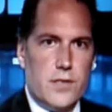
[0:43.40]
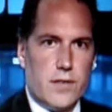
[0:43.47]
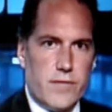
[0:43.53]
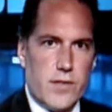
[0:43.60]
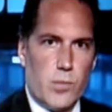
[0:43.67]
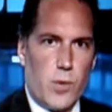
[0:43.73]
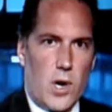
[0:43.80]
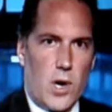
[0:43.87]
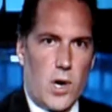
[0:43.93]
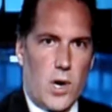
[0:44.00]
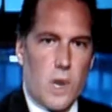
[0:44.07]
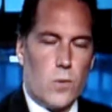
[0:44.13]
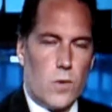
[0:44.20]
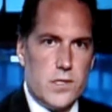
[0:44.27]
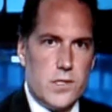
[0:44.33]
of the
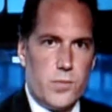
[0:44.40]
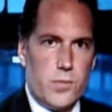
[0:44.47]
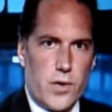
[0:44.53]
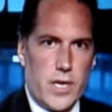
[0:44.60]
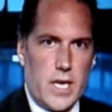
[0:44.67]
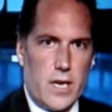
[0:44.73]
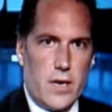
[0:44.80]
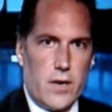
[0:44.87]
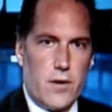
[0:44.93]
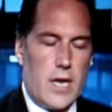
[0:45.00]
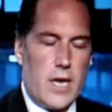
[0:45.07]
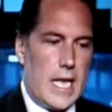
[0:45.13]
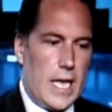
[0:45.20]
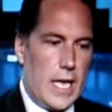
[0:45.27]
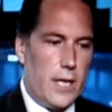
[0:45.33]
bars once per
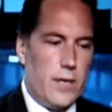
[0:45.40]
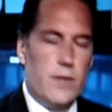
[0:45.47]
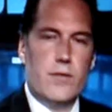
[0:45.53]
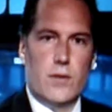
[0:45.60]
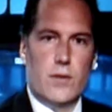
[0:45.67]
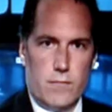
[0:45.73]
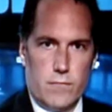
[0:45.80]
year, and